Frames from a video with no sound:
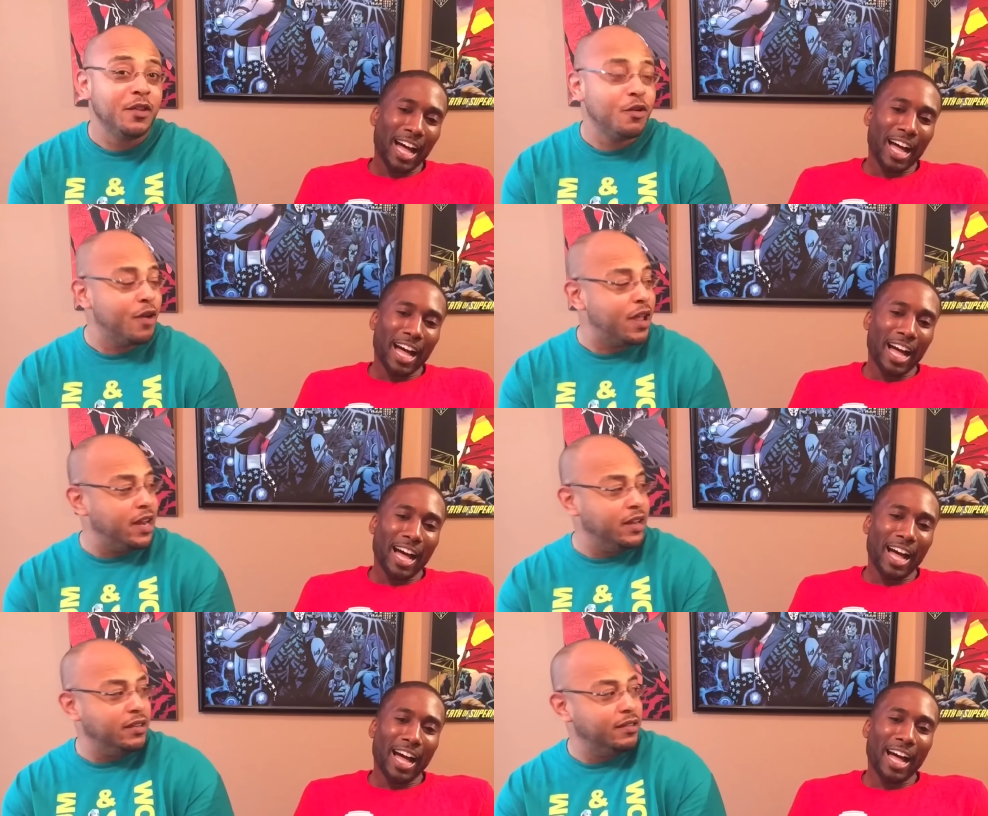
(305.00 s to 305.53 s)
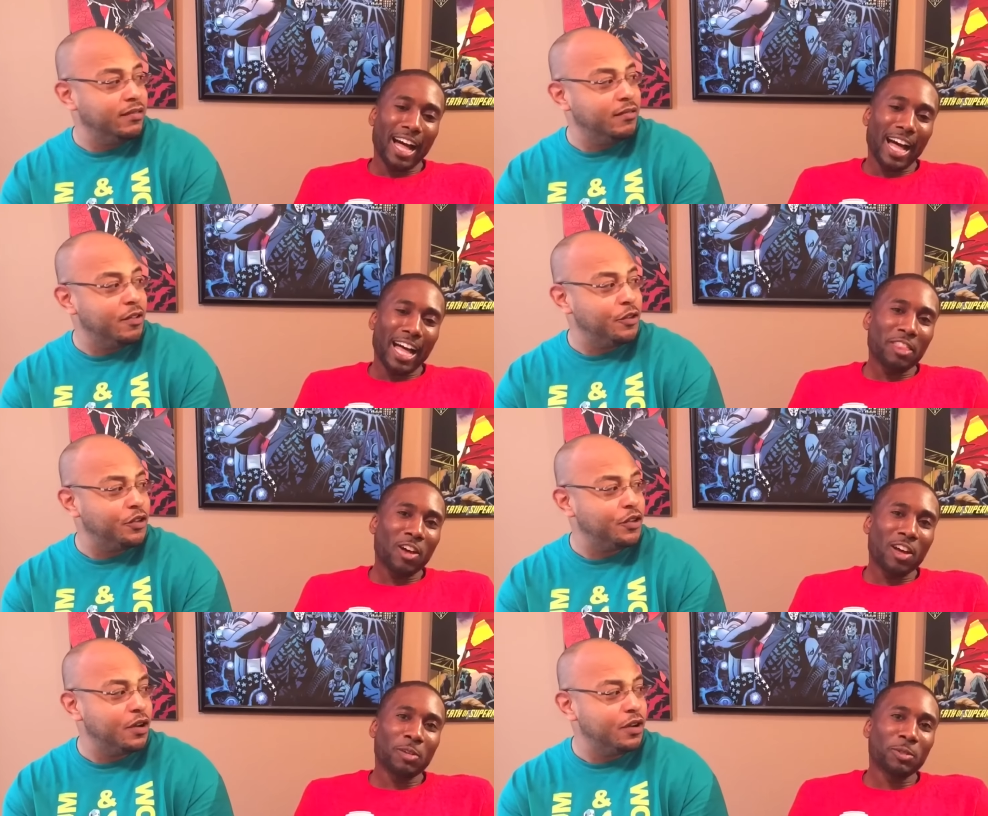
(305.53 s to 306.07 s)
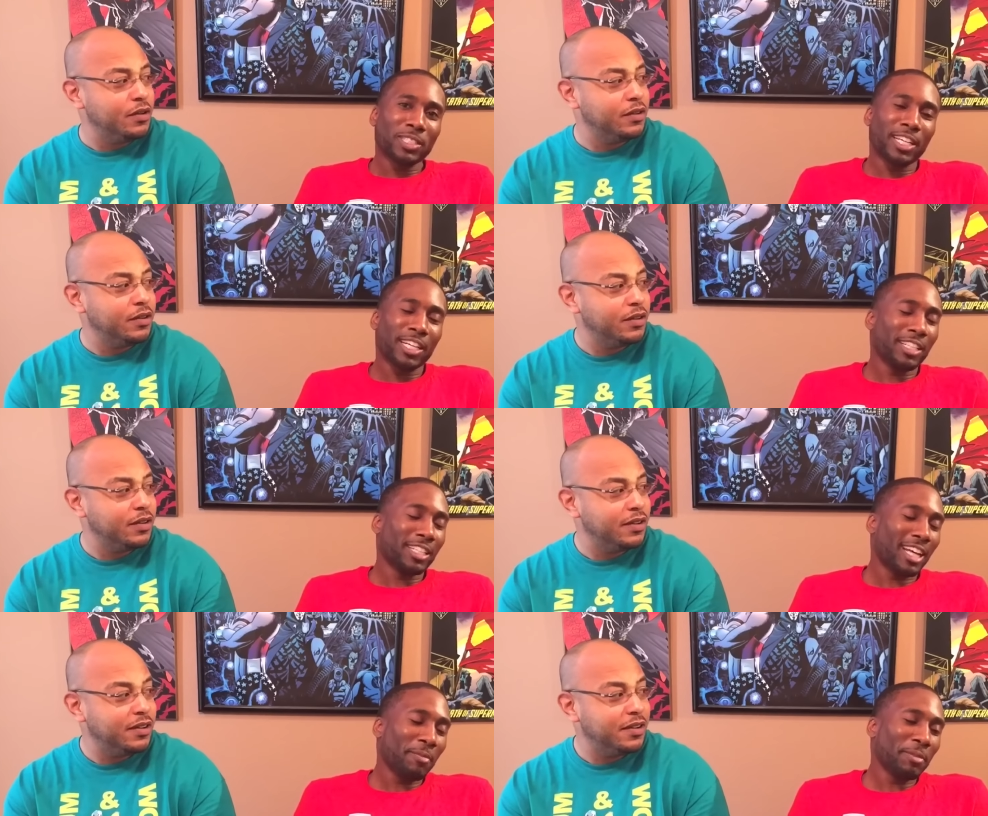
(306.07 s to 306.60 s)
Speaker 1: the credits. I thought show. he was
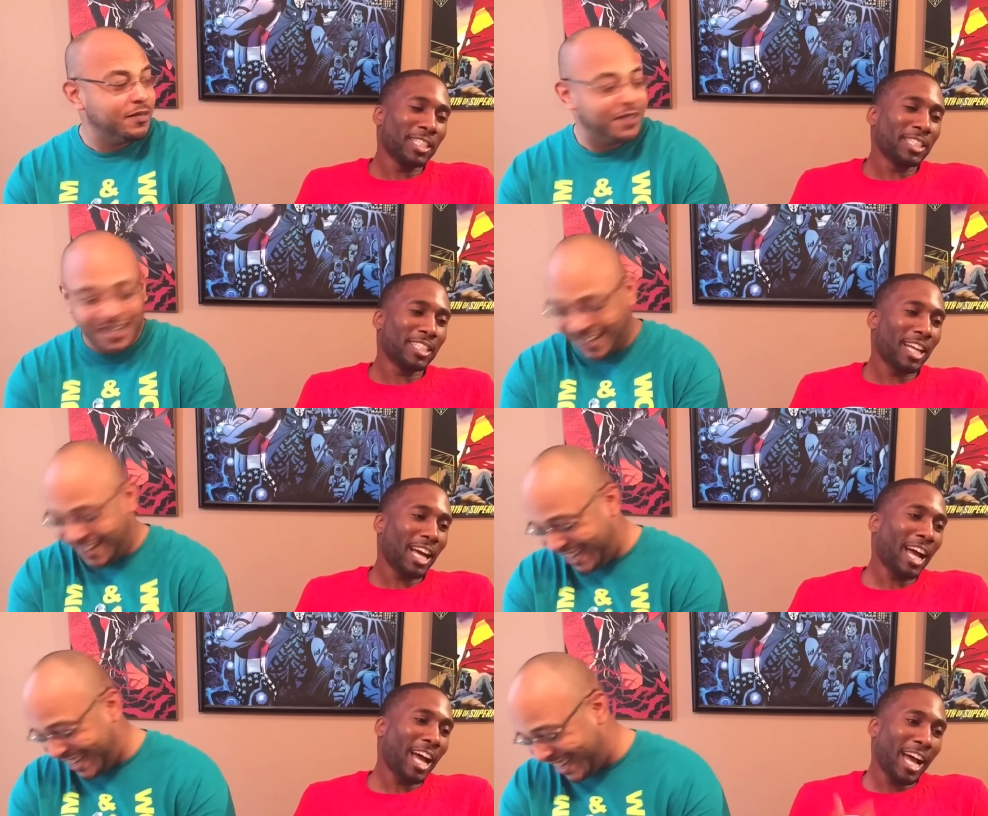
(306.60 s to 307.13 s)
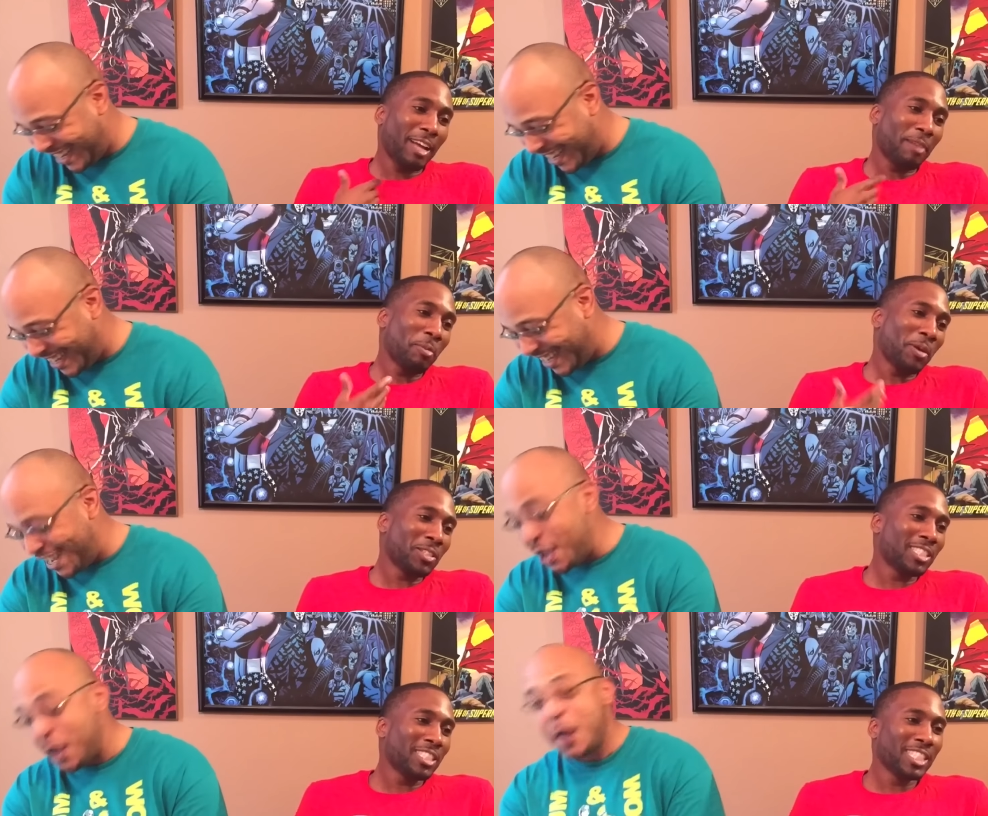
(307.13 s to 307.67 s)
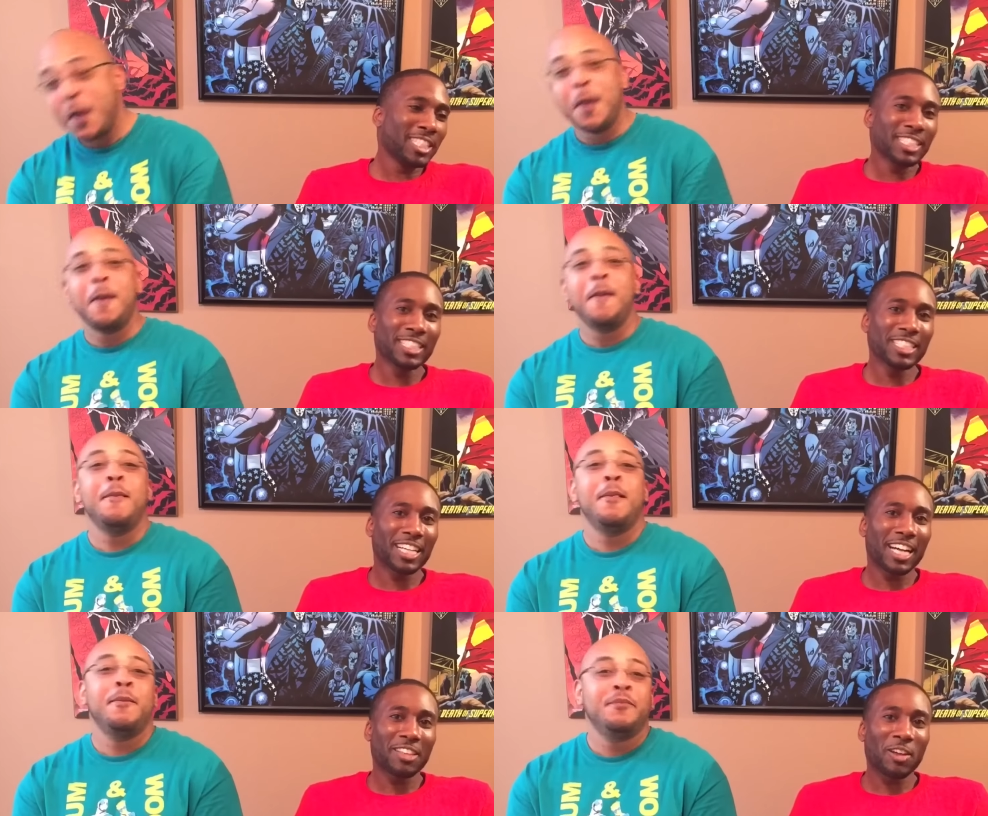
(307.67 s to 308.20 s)
dead. I mean. I, I personally,
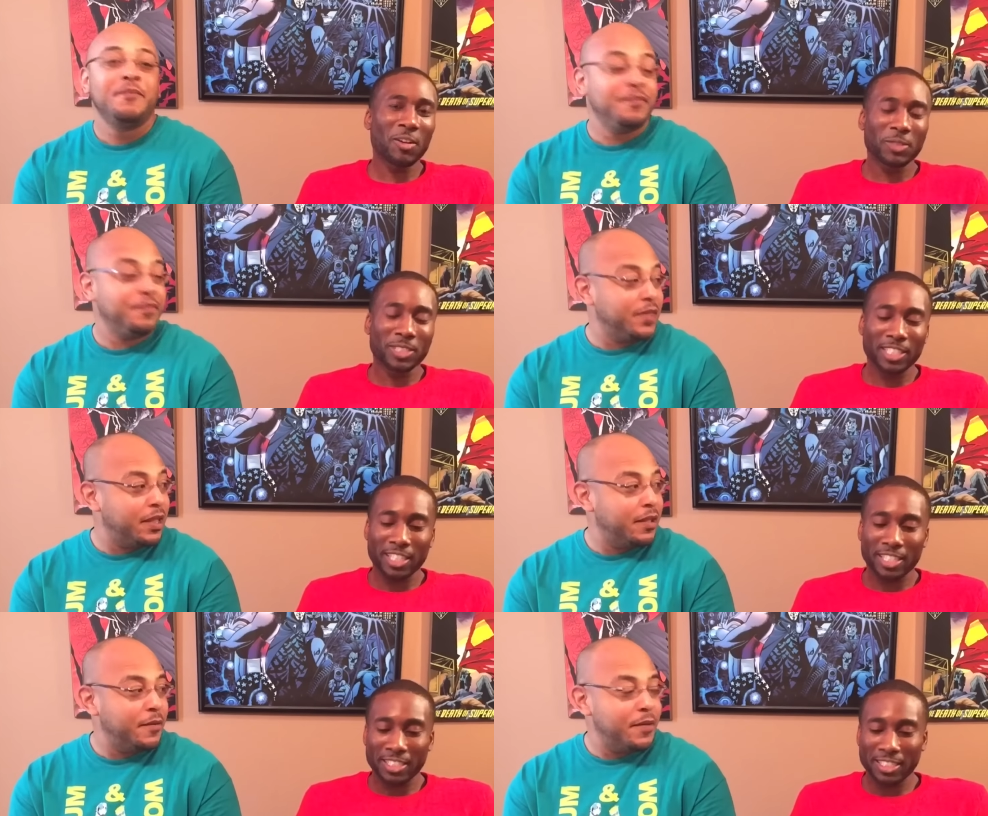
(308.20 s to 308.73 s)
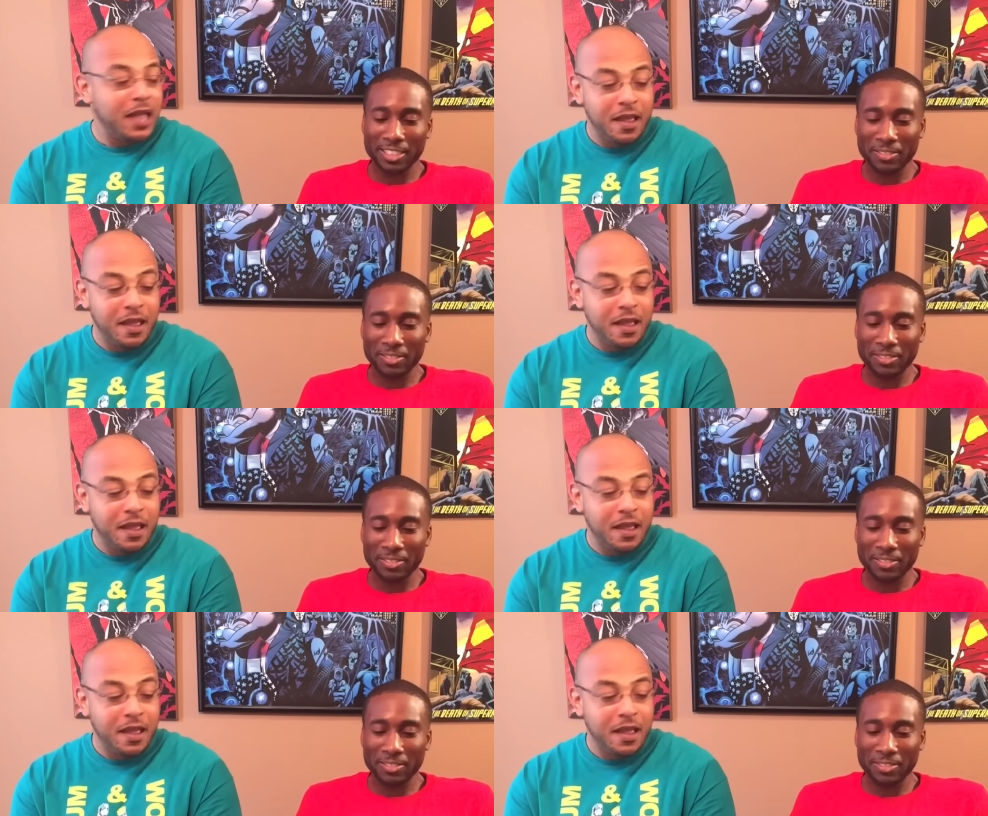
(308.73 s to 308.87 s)
I thought he was dead.